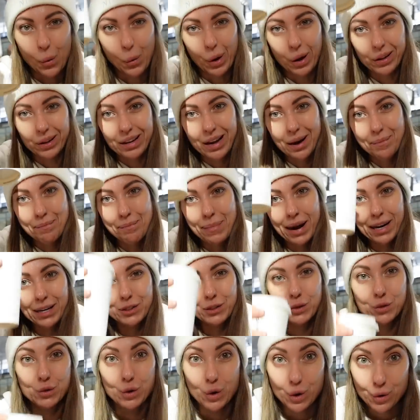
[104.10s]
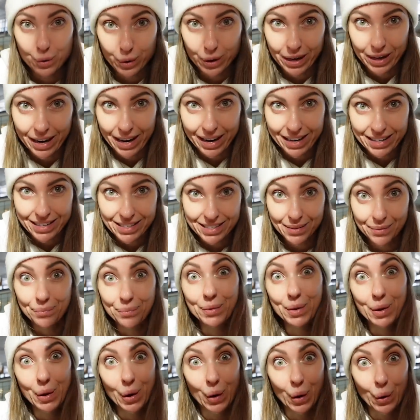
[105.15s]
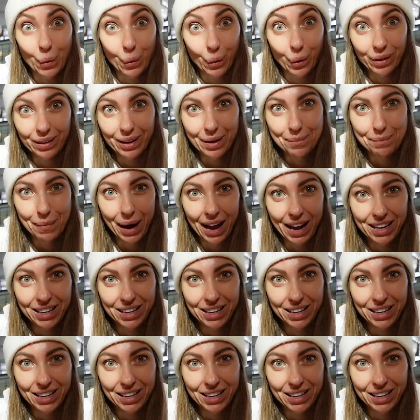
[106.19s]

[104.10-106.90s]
Welcome back to Norway, guys. Welcome back.